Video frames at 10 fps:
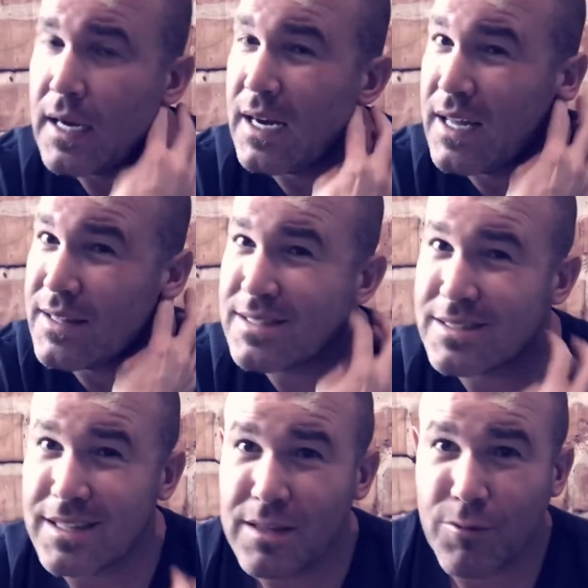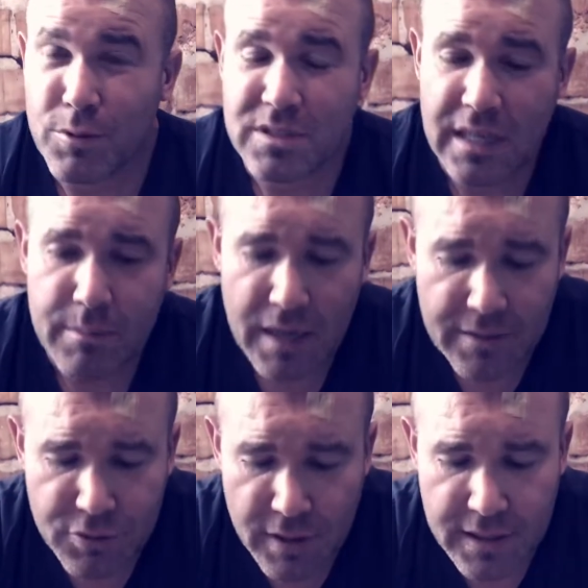Uh, this is not the first time
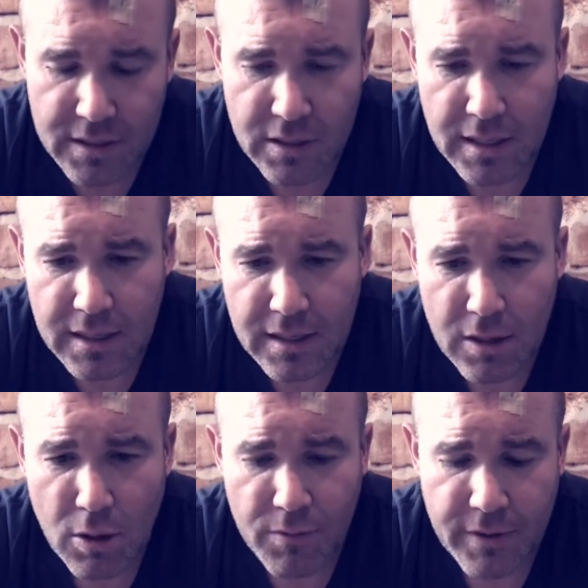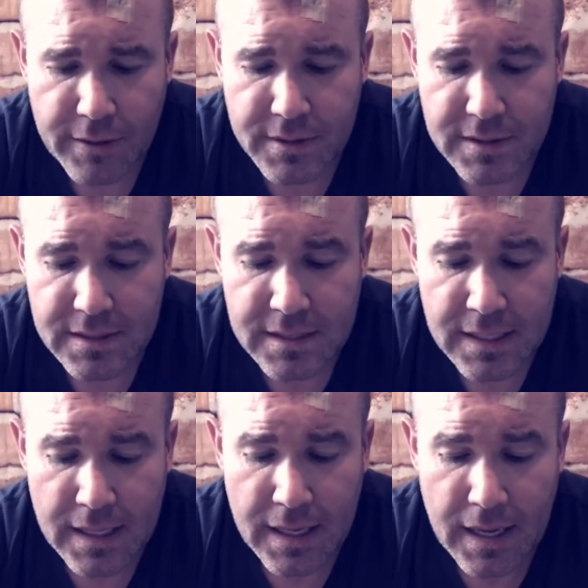I've tried uh, Alt Fragrances,
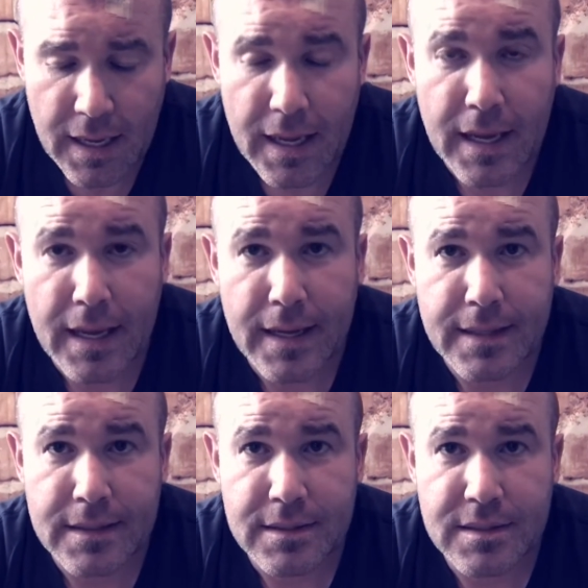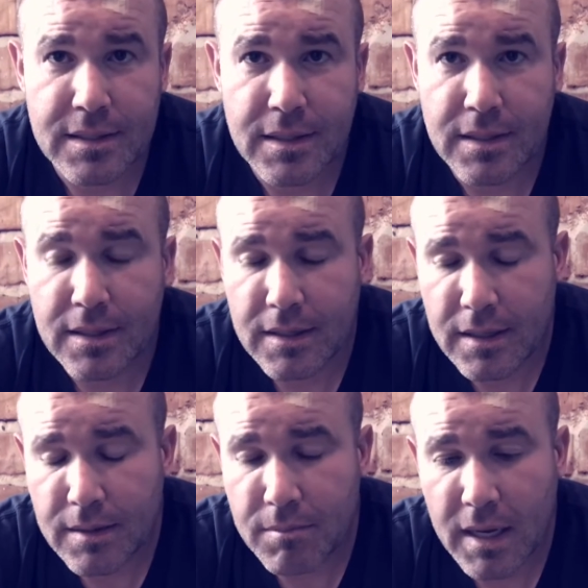and
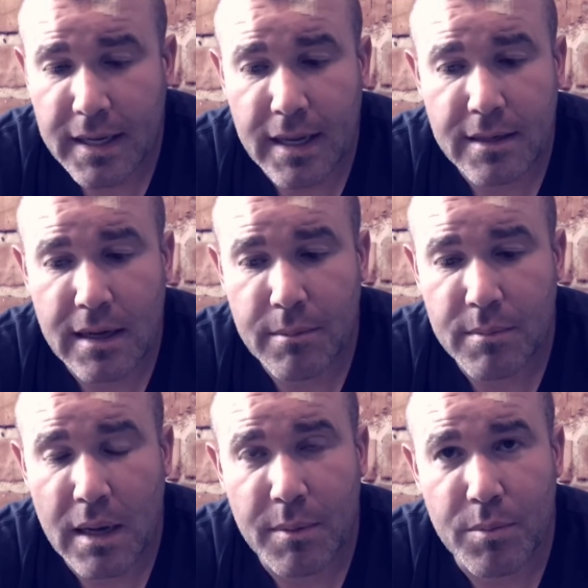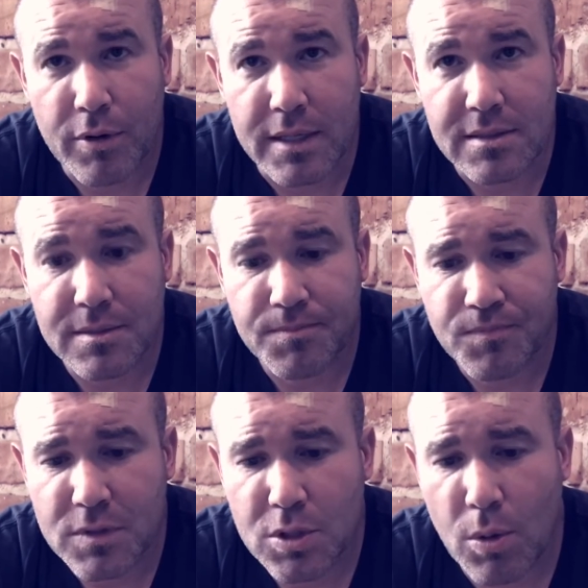again, I'm, I'm impressed.
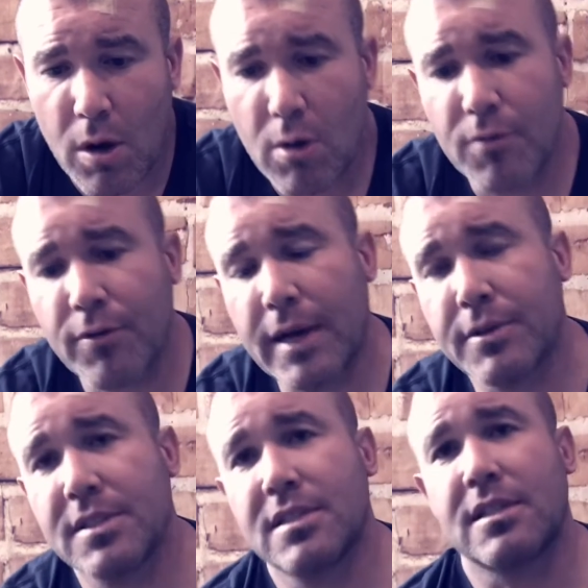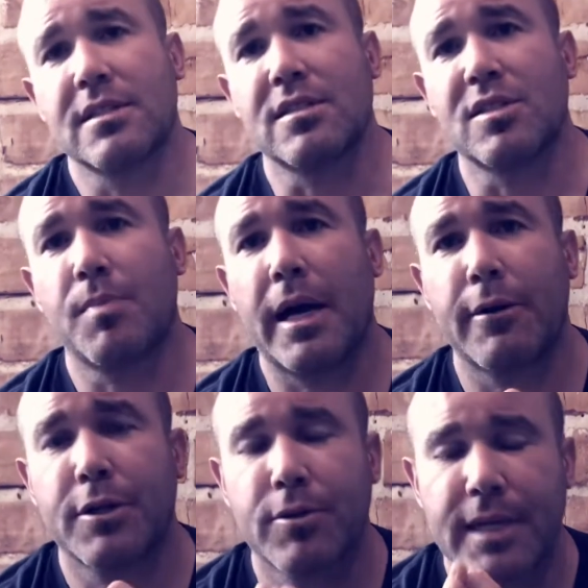So Alt Fragrances does
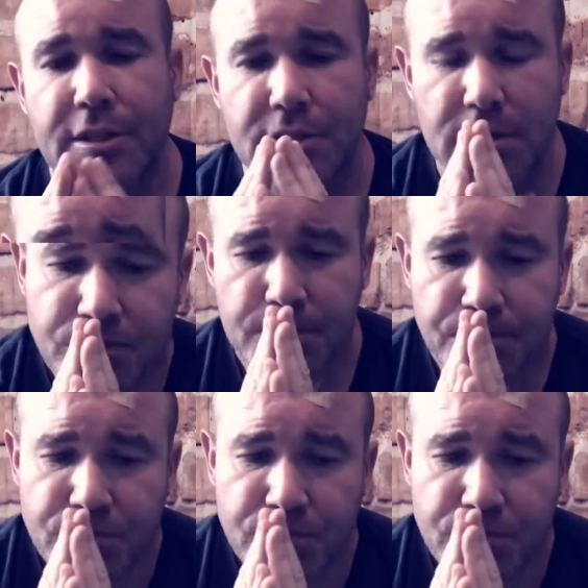inspired creations